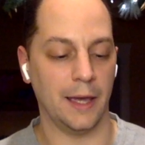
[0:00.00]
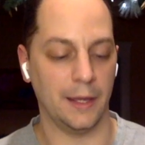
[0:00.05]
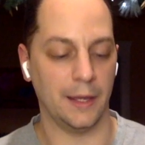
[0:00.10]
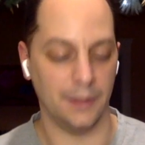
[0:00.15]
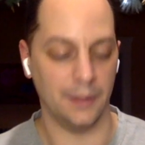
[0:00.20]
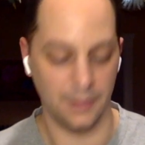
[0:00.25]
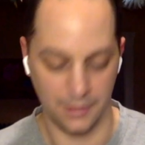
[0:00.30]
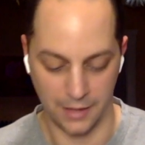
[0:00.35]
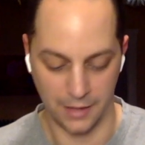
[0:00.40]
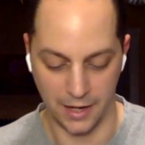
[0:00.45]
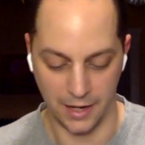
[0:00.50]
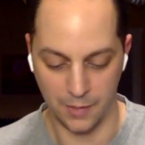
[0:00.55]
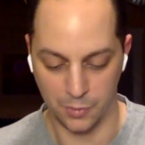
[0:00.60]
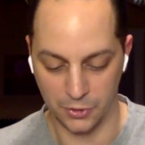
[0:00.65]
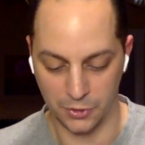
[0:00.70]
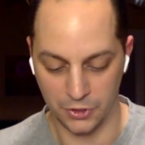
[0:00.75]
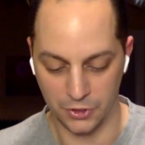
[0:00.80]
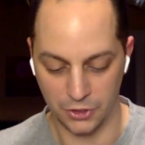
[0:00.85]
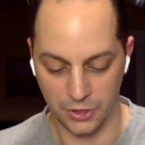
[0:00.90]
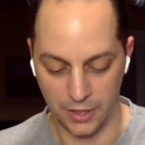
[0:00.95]
again. I
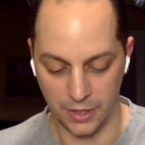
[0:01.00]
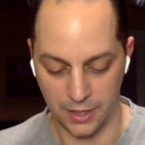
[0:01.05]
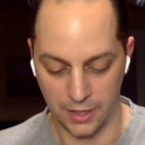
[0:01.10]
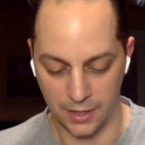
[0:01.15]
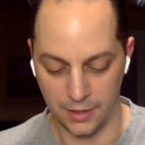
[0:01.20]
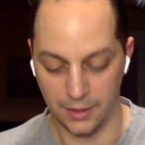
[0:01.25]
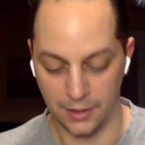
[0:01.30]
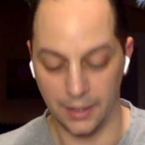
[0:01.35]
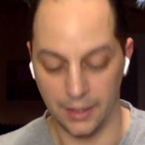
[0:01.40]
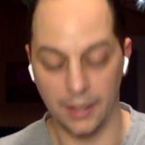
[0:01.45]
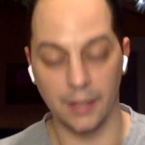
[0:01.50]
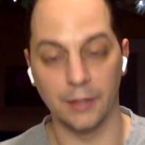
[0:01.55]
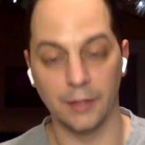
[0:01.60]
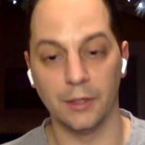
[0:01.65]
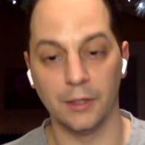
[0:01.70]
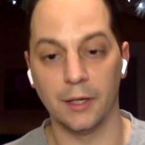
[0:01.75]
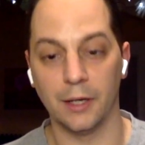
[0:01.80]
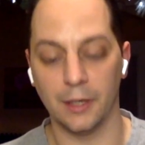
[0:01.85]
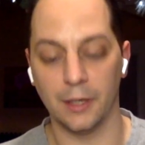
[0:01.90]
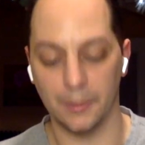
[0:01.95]
appreciate it.
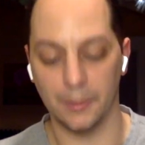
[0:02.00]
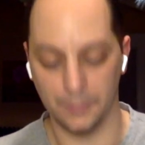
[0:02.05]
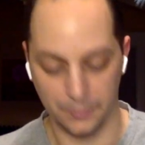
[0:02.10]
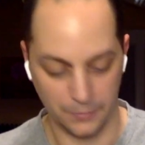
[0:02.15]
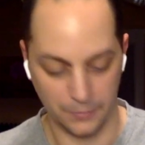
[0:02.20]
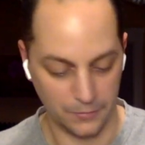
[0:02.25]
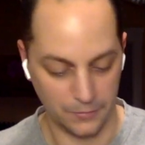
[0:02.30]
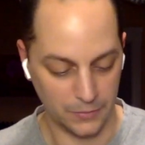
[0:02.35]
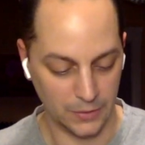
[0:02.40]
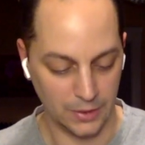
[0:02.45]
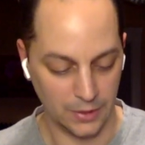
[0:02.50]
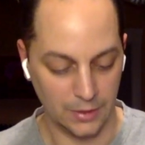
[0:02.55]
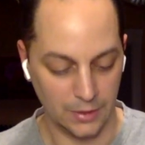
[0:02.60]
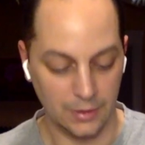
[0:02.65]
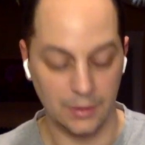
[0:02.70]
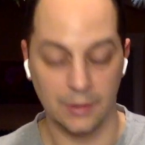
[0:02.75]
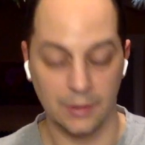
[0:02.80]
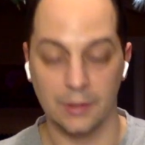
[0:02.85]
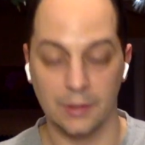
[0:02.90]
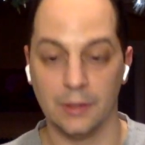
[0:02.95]
And
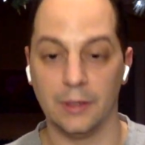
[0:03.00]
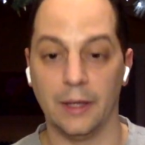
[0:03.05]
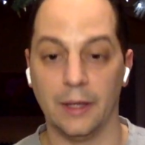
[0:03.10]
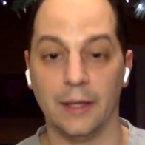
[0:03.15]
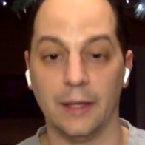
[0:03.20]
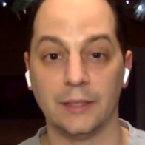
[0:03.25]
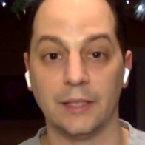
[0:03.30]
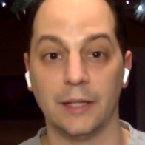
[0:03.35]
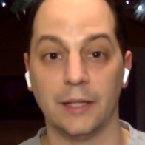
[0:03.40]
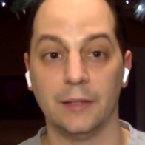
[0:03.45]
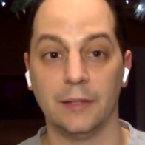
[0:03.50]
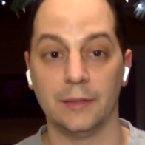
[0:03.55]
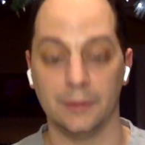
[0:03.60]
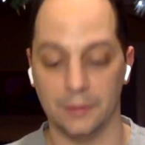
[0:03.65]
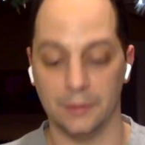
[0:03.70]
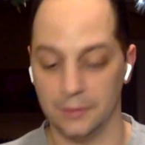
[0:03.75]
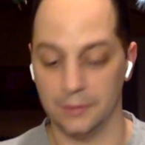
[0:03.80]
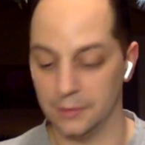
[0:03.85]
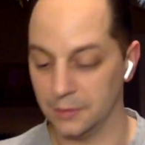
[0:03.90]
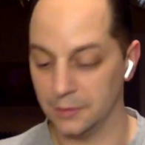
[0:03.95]
like I
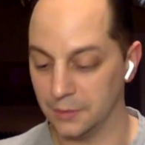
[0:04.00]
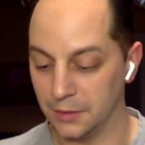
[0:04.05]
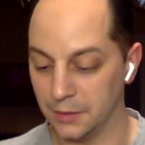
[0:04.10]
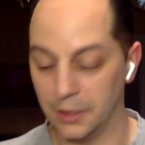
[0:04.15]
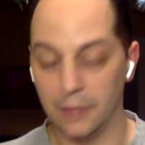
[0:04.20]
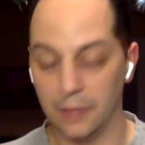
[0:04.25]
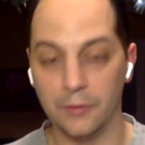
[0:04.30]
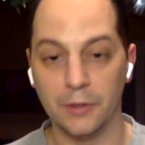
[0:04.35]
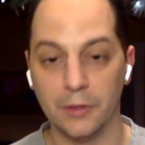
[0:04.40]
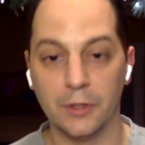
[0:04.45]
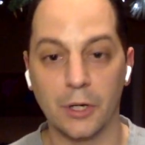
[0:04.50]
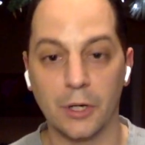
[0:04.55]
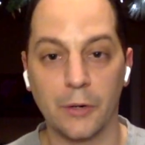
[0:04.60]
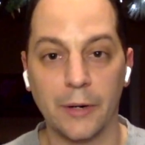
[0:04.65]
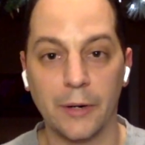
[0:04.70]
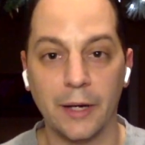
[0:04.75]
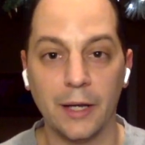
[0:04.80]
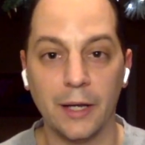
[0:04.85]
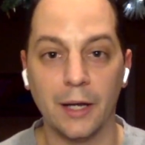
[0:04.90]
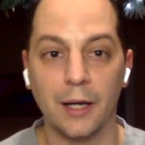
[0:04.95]
said, even
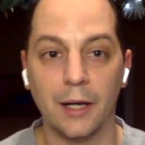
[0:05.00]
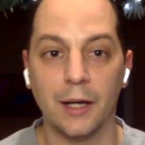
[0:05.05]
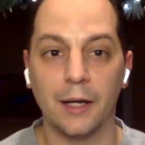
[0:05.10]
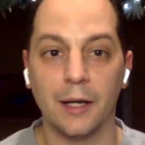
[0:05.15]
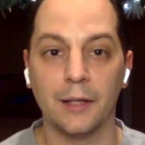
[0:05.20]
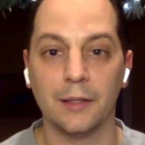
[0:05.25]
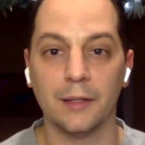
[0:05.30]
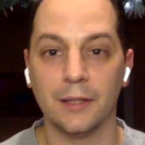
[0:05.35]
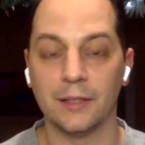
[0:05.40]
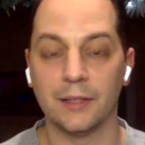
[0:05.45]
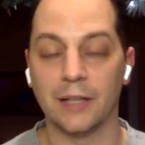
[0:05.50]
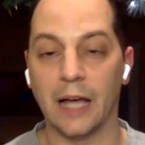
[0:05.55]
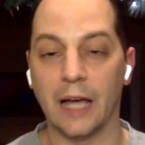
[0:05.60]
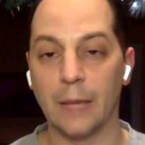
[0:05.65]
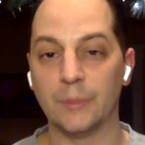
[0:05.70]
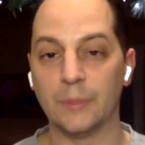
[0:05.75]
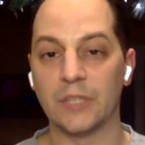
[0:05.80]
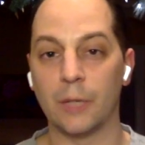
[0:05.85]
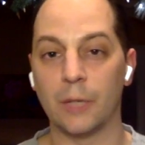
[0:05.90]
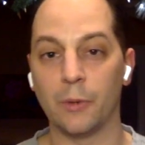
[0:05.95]
during the
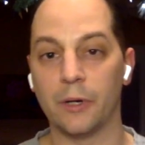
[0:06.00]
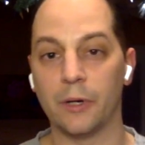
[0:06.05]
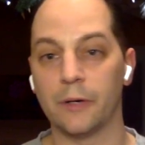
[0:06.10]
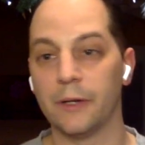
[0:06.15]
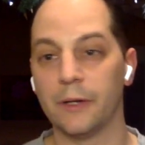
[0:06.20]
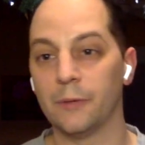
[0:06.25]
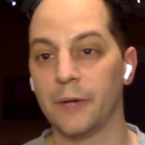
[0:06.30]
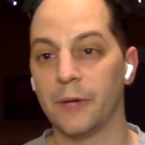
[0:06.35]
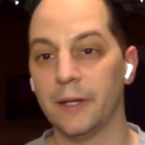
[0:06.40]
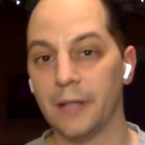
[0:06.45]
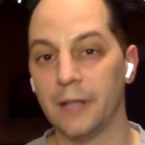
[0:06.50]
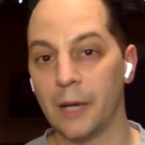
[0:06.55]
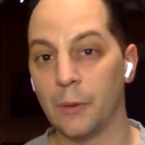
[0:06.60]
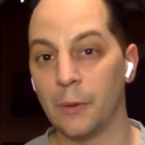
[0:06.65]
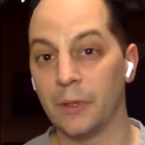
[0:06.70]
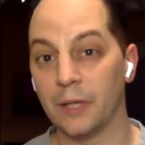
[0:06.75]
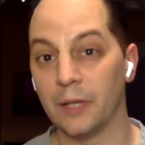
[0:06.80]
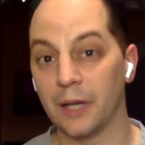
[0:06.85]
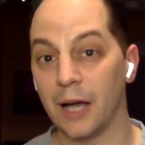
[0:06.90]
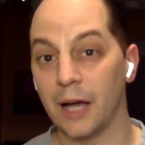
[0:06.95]
times that we're in right
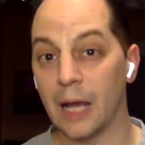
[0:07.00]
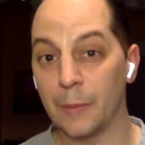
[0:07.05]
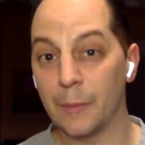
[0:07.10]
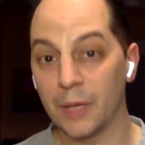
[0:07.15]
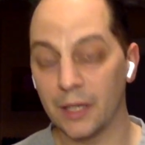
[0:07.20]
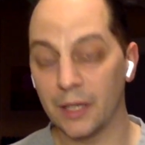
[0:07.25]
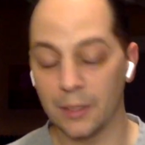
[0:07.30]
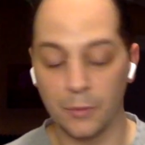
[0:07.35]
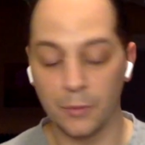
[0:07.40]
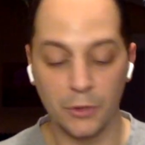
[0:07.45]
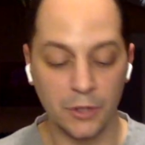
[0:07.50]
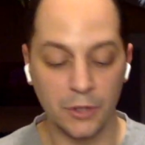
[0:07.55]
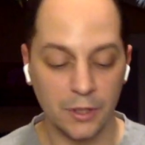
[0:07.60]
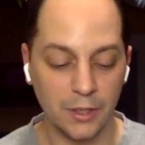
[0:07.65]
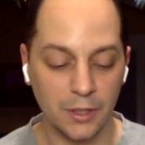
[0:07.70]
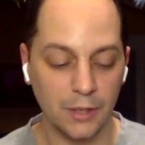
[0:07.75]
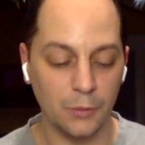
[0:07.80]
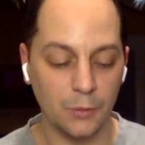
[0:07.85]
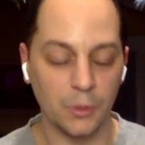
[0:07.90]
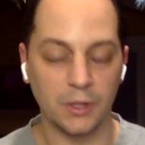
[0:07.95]
now in the comic
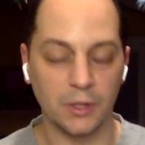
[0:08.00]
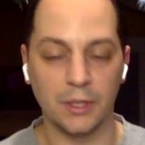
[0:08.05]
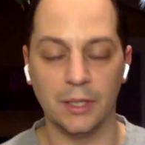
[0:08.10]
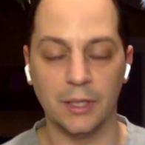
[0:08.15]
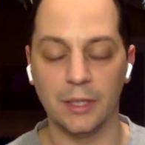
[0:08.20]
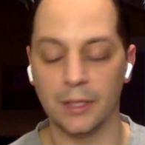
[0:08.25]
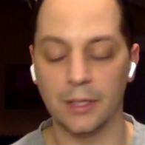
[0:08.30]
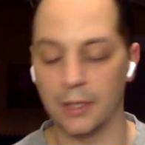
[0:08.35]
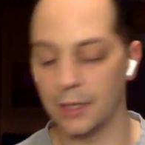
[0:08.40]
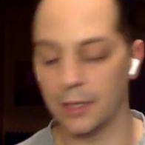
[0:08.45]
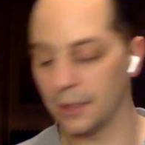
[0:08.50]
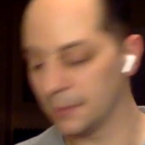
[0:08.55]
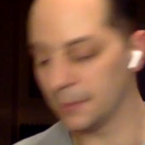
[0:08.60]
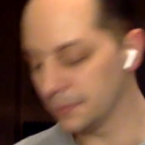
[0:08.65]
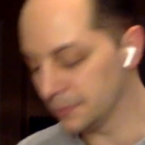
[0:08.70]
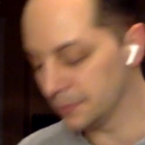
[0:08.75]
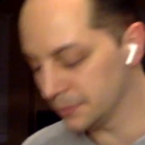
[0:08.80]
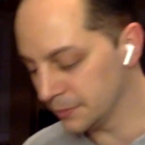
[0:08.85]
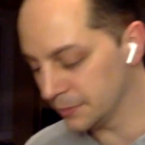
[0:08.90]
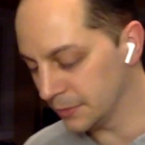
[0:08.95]
community with
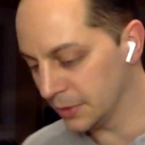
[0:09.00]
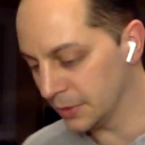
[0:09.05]
the